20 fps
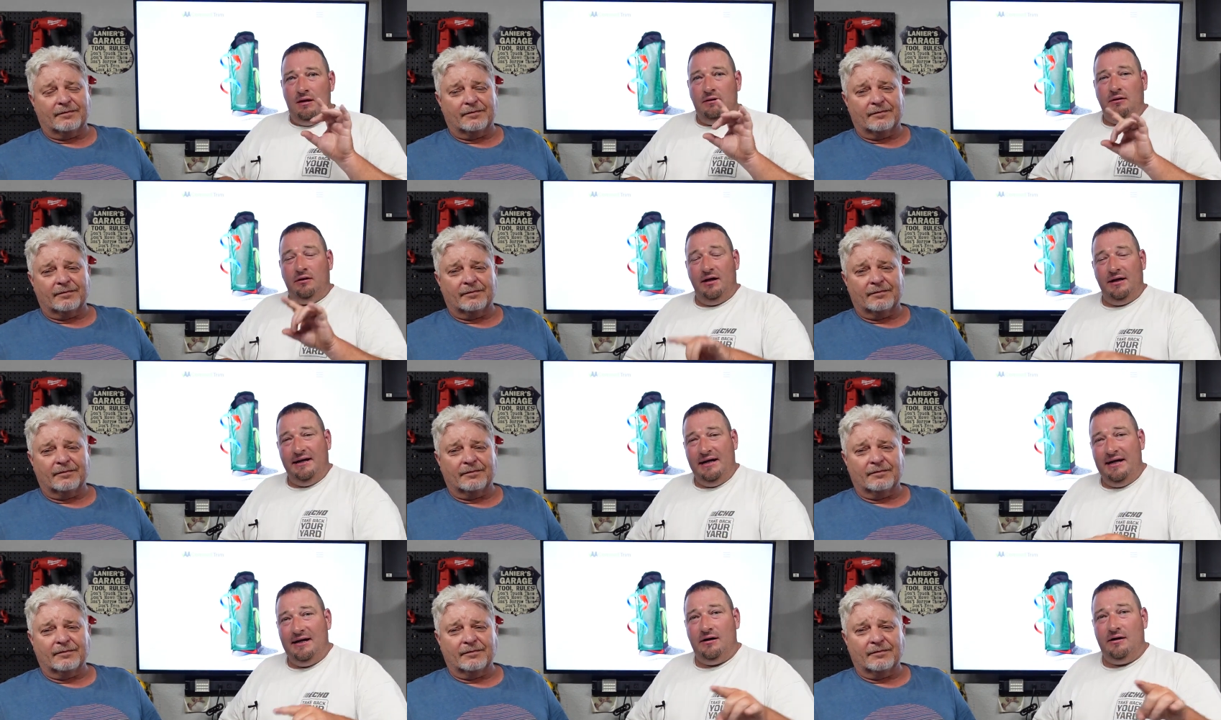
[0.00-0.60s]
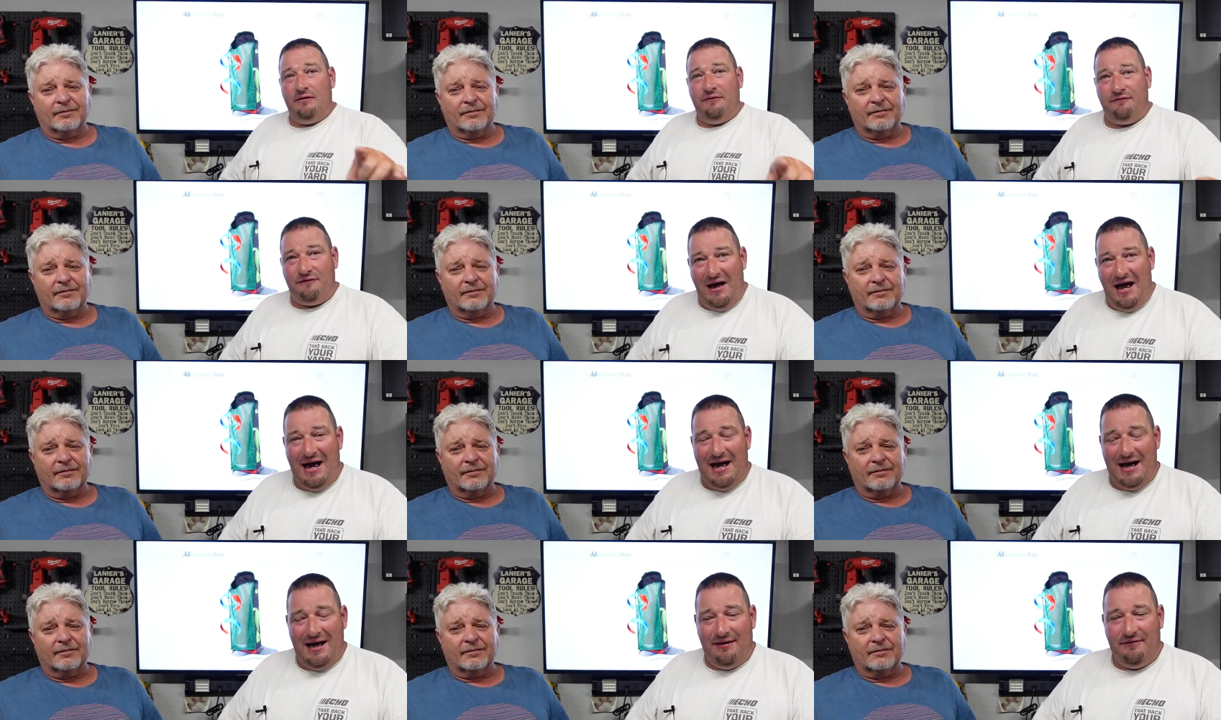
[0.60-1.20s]

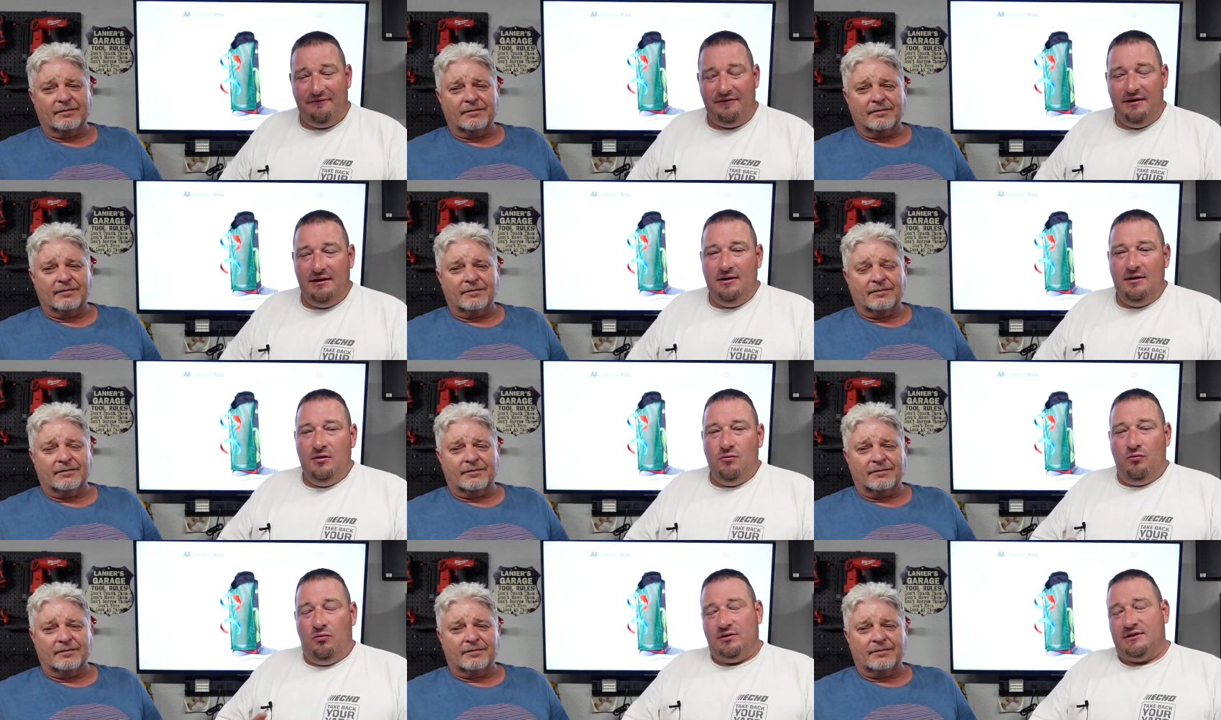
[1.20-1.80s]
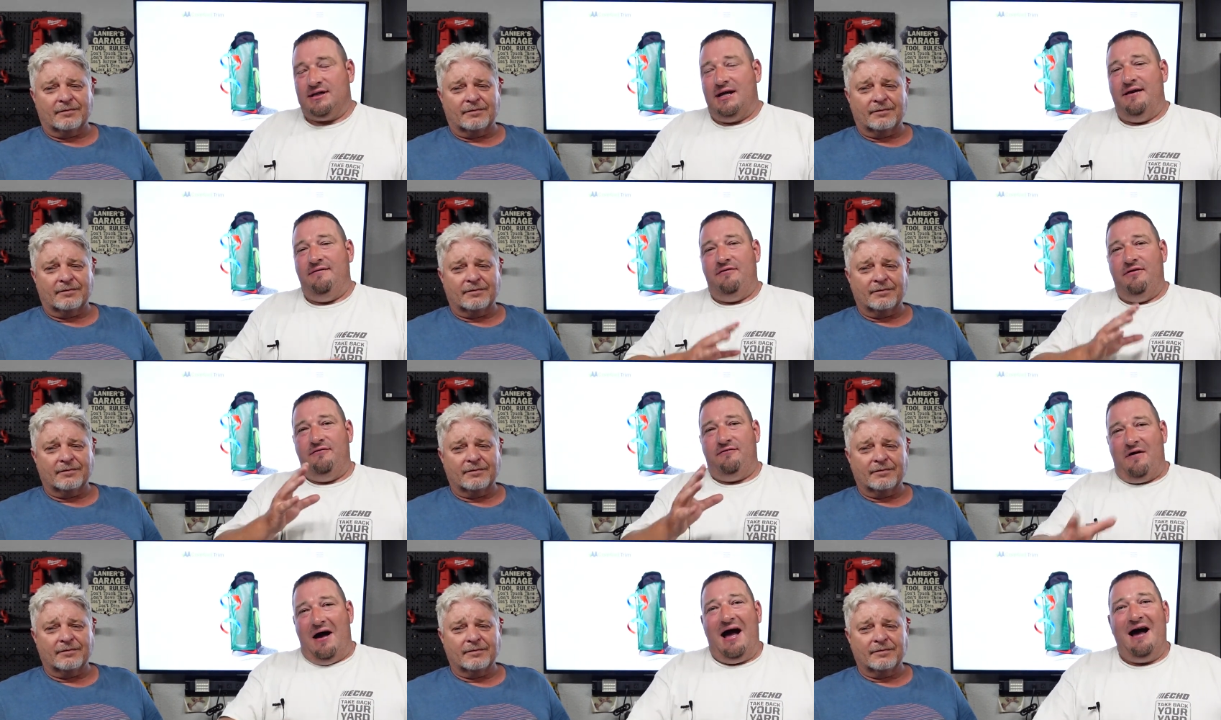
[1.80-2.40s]
Speaker 1: Lanier5 will save you
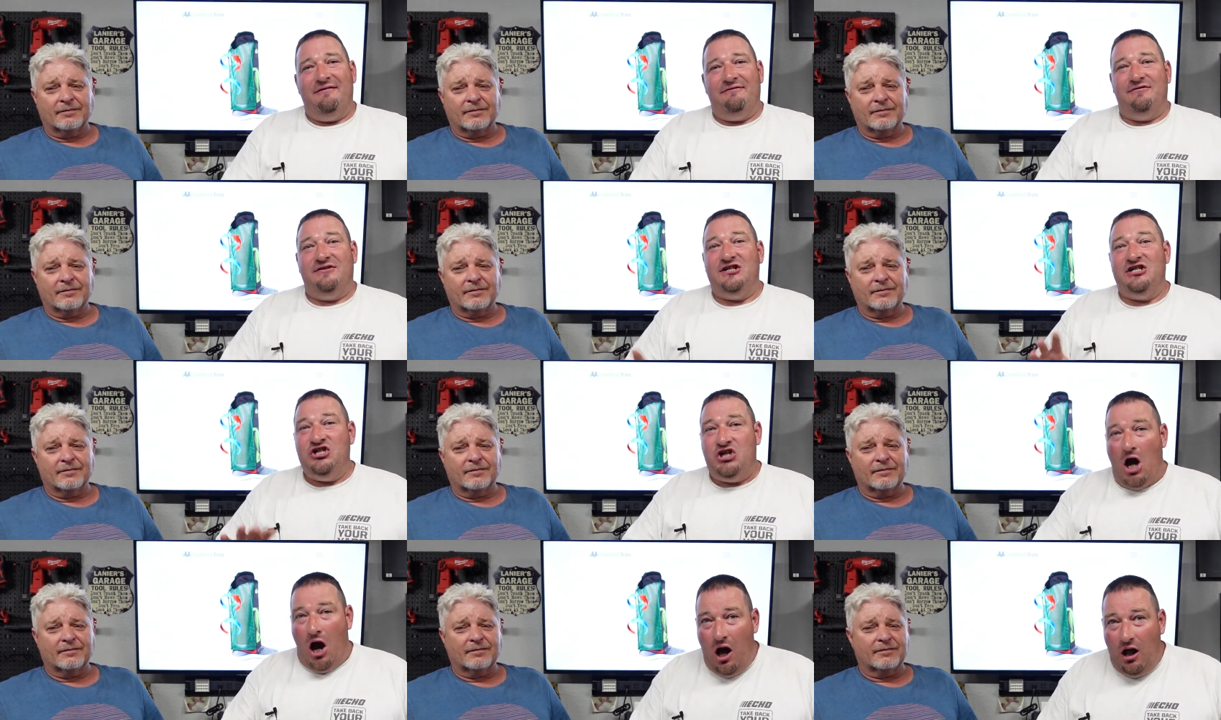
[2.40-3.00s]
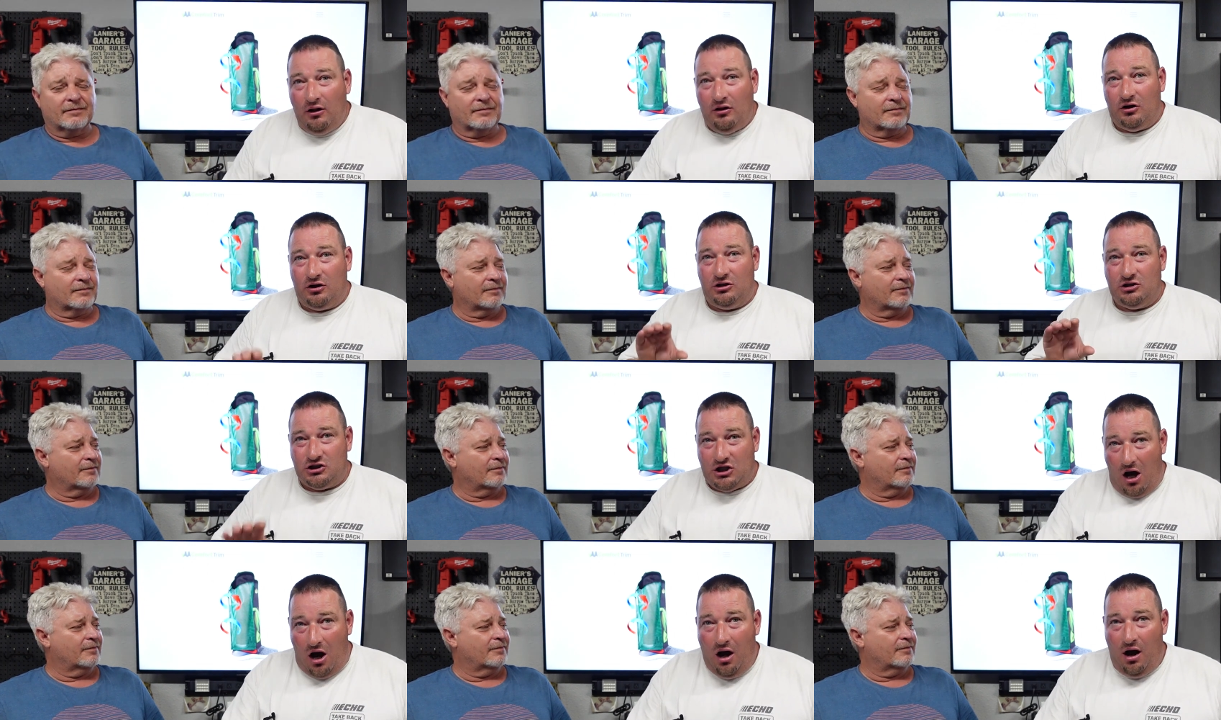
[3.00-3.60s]

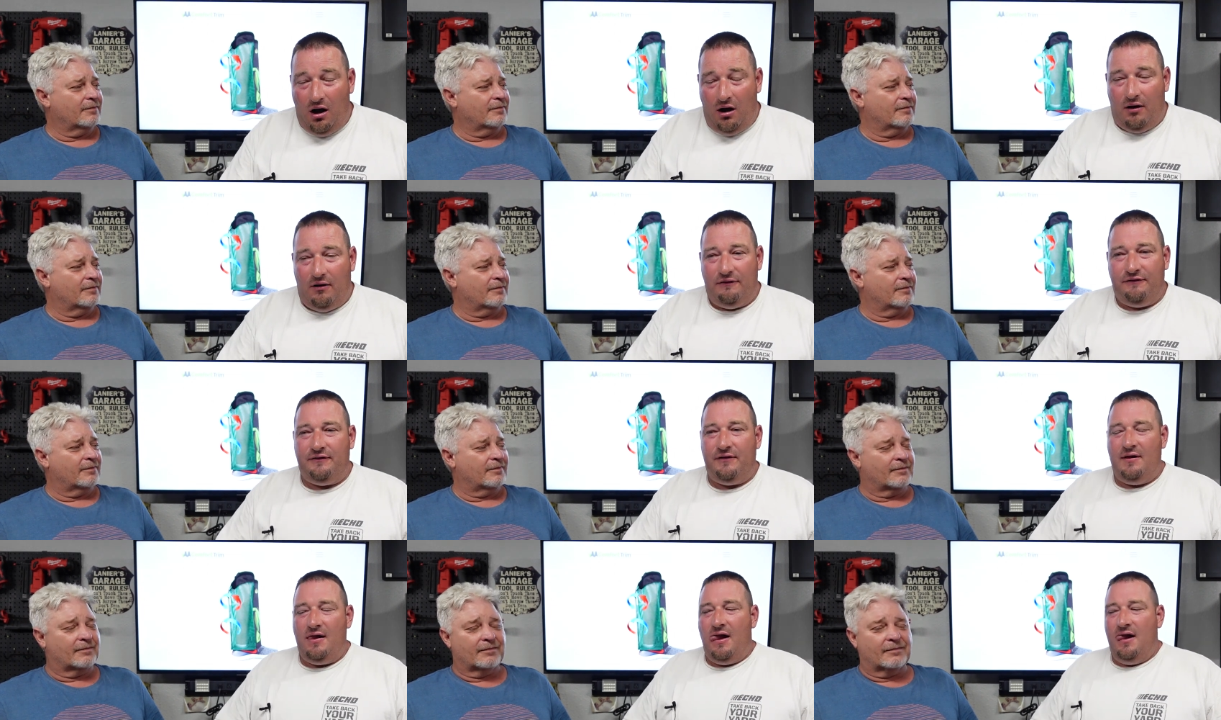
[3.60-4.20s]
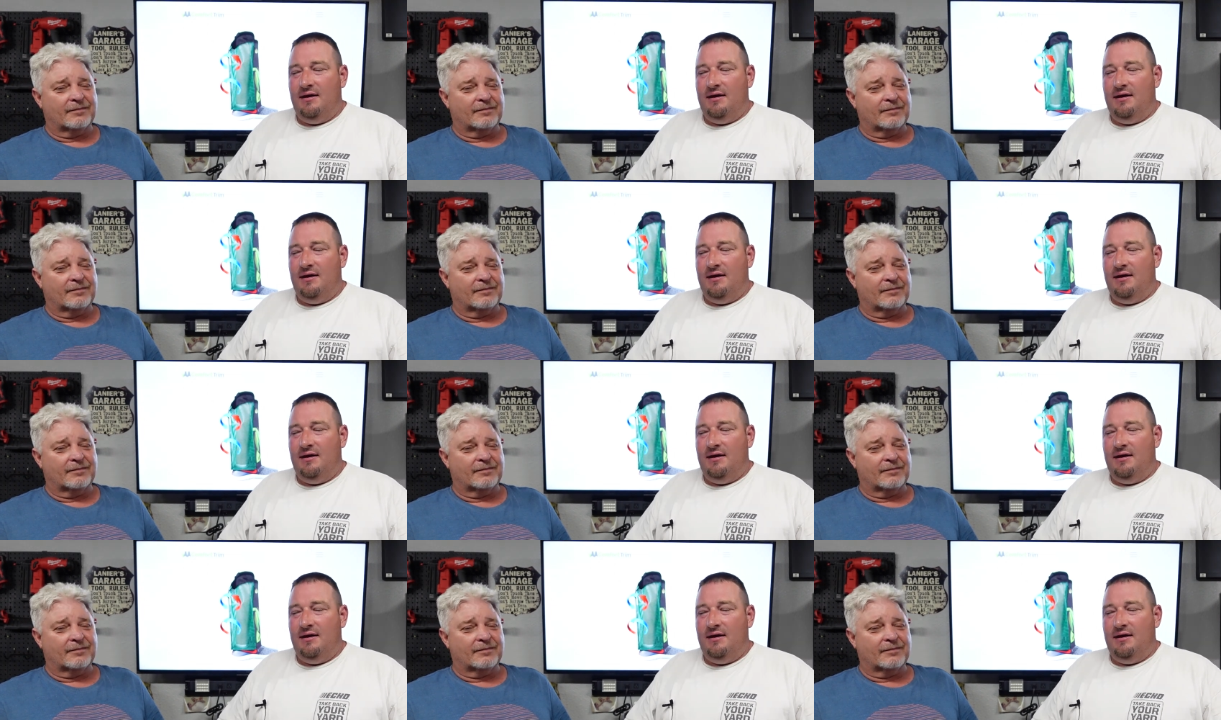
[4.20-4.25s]
$5 off.